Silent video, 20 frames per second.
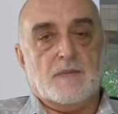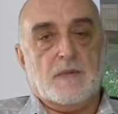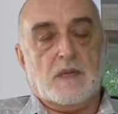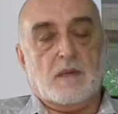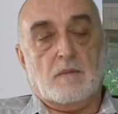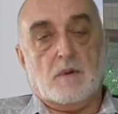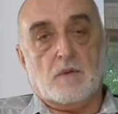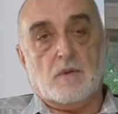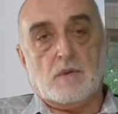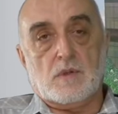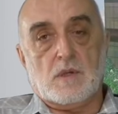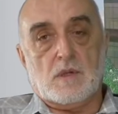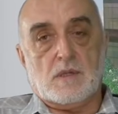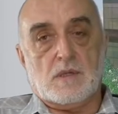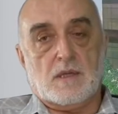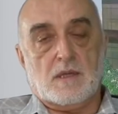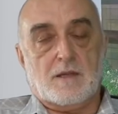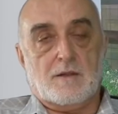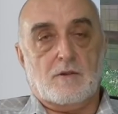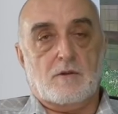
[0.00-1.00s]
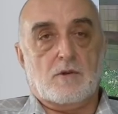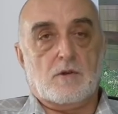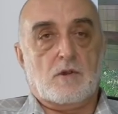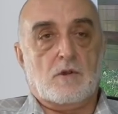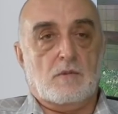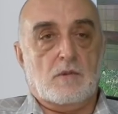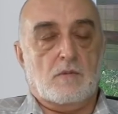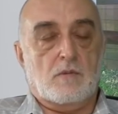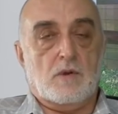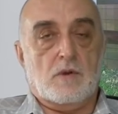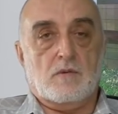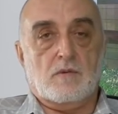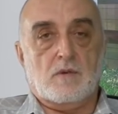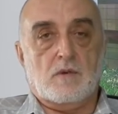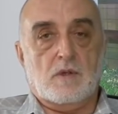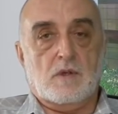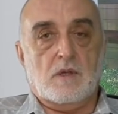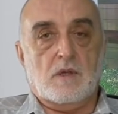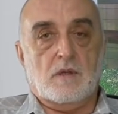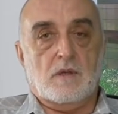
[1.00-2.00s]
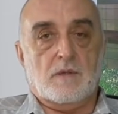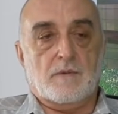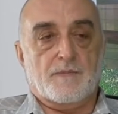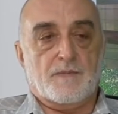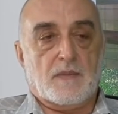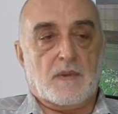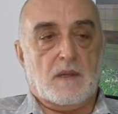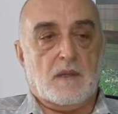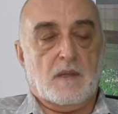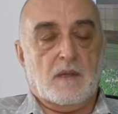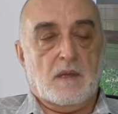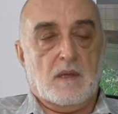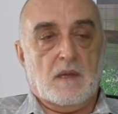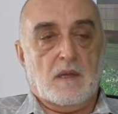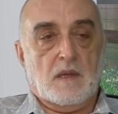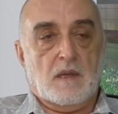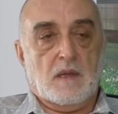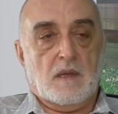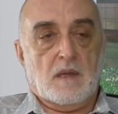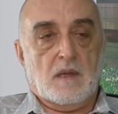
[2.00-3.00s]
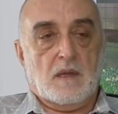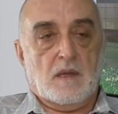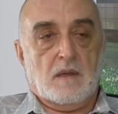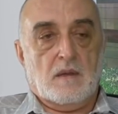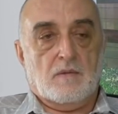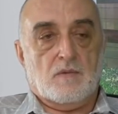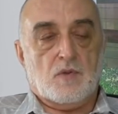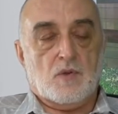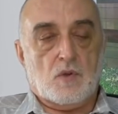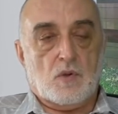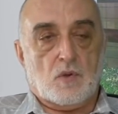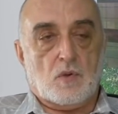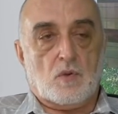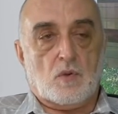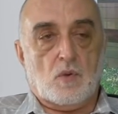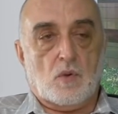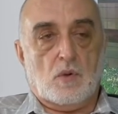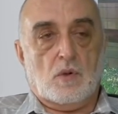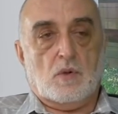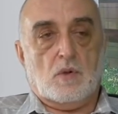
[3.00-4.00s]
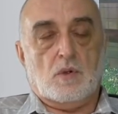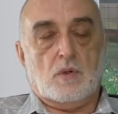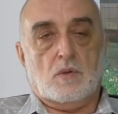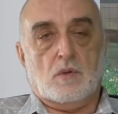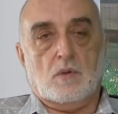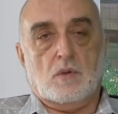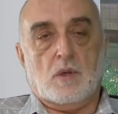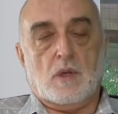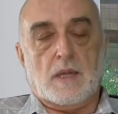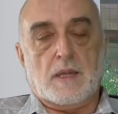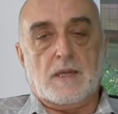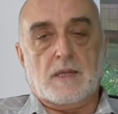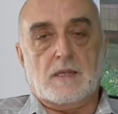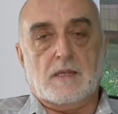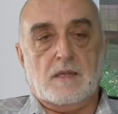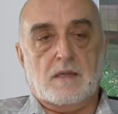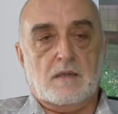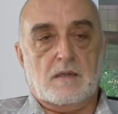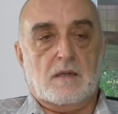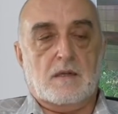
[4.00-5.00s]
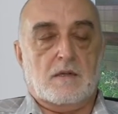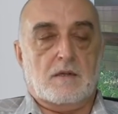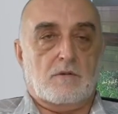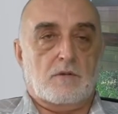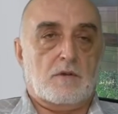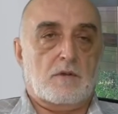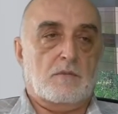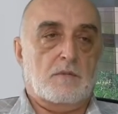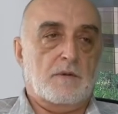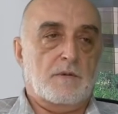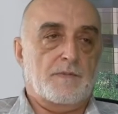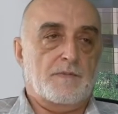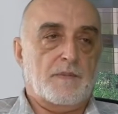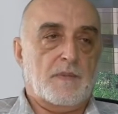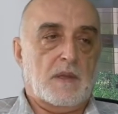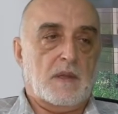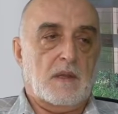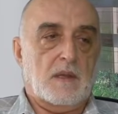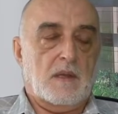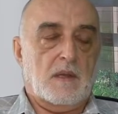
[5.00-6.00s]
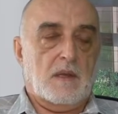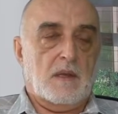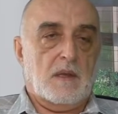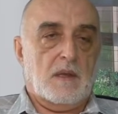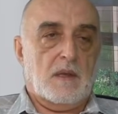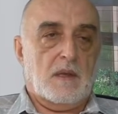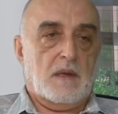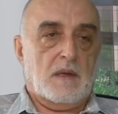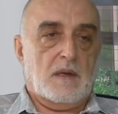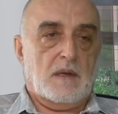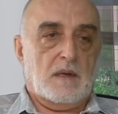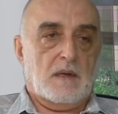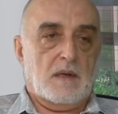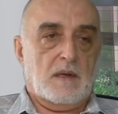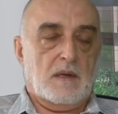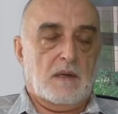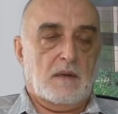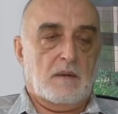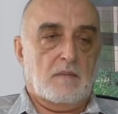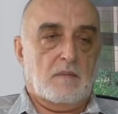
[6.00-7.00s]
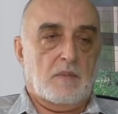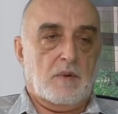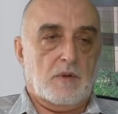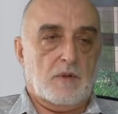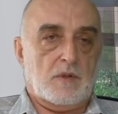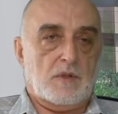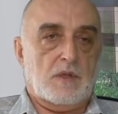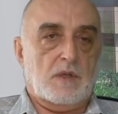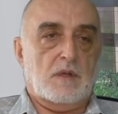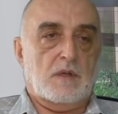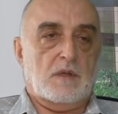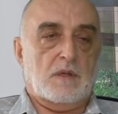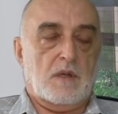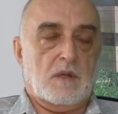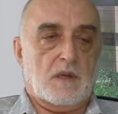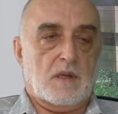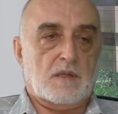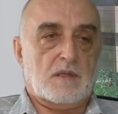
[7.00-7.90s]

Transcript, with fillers: I can say one thing: we will do everything that needs to be done in order to protect the interests